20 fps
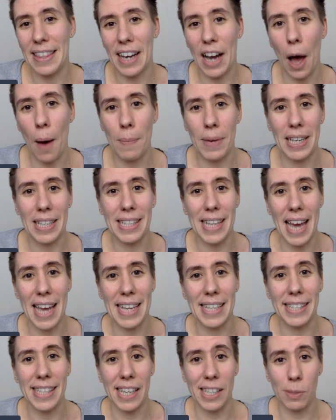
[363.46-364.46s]
the coming
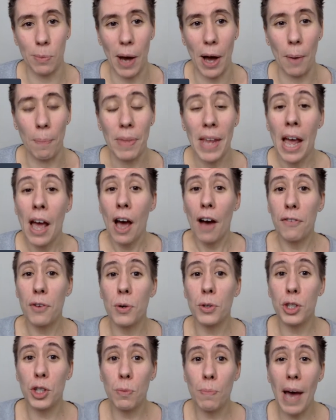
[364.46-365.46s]
days as well. Of
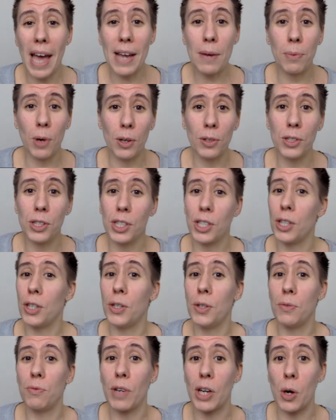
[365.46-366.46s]
course, you may want
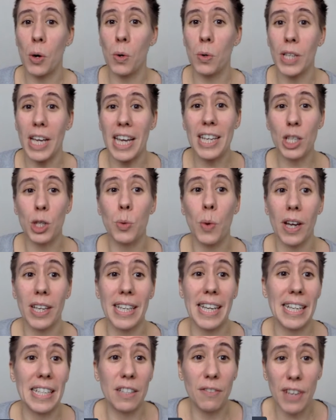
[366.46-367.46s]
to record each one
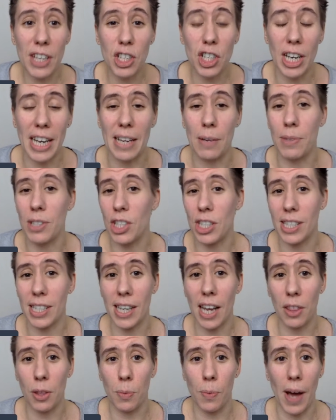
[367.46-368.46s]
individually, which is
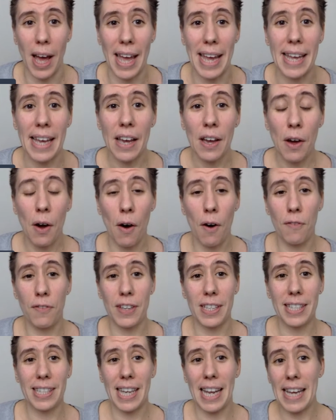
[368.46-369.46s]
another way,
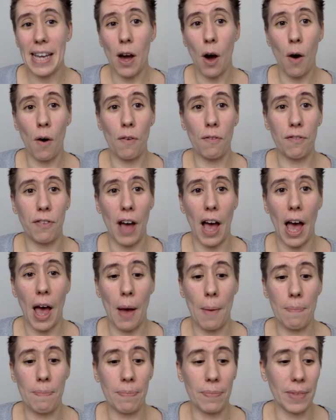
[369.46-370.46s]
obviously, of
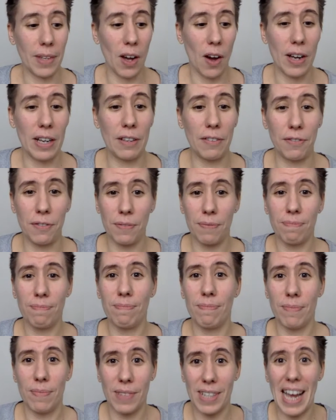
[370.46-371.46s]
kind of
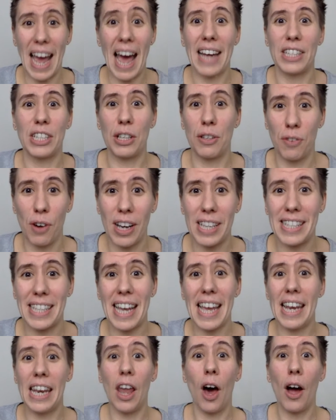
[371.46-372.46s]
categorizing
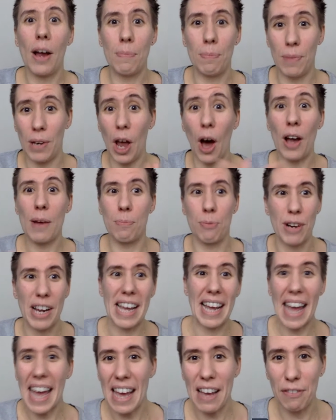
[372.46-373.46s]
it,
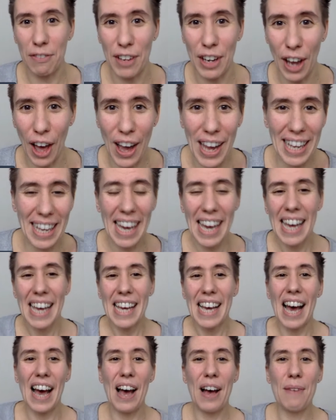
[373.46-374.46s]
librarying it, if you like,
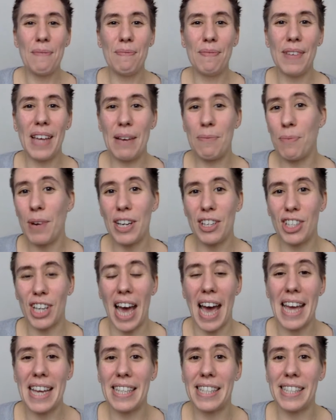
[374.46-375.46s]
in which
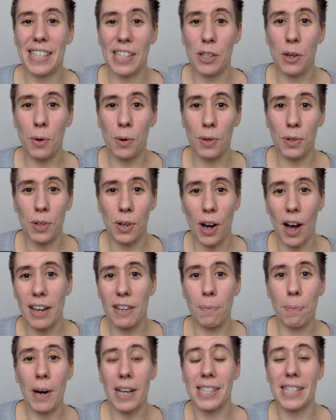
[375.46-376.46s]
case you're kind
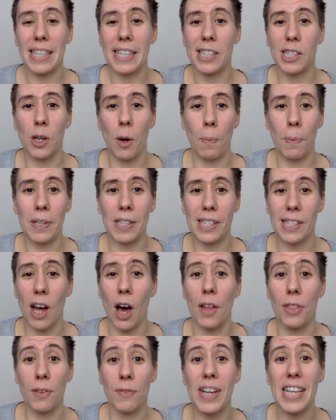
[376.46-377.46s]
of pressing stop and
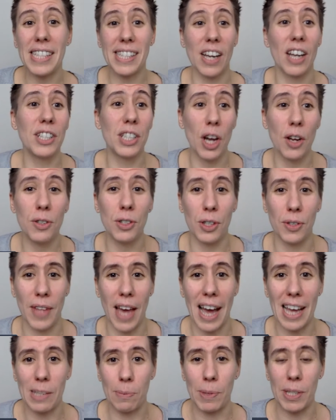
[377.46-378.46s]
start. The reason I don't do
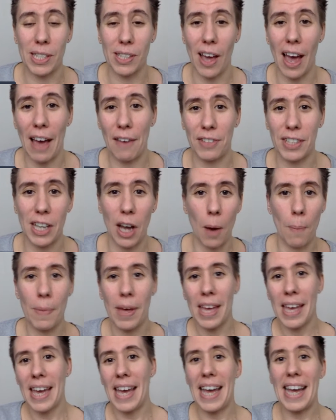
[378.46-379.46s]
that is because I have to come
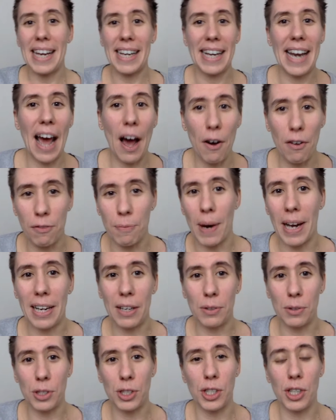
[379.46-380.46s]
in and out of my
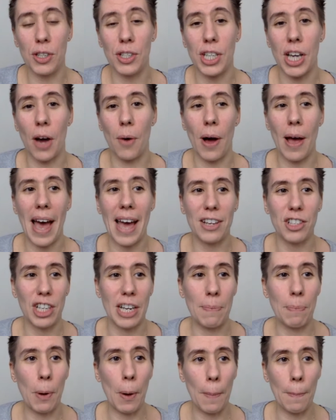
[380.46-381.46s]
little studio. I
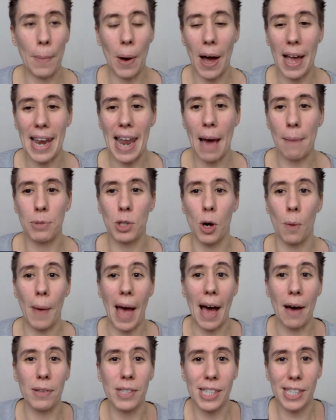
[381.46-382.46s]
actually put my laptop
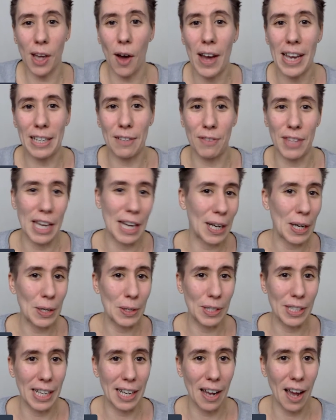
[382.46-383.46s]
outside of the
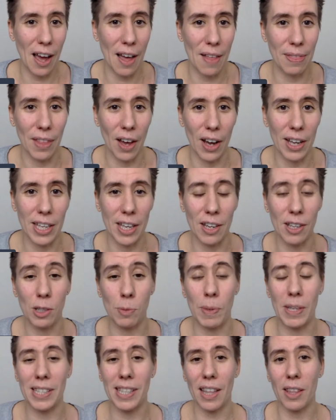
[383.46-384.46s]
acoustic curtain that I use,
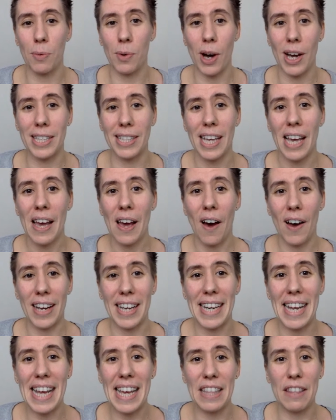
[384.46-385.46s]
because otherwise I
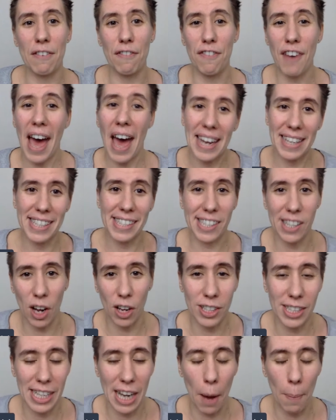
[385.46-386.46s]
can hear the fans
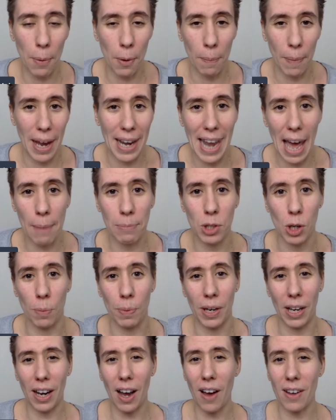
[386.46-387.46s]
starting up on my laptop
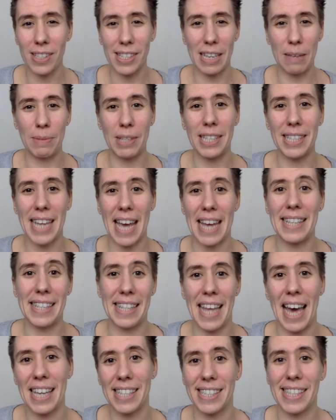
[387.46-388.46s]
and I can't seem to deaden
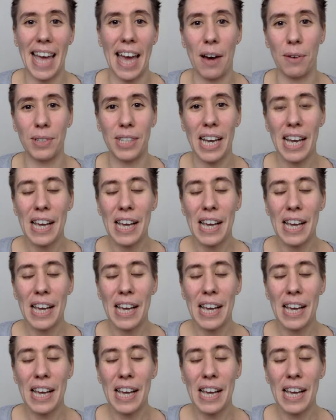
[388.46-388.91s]
that sound.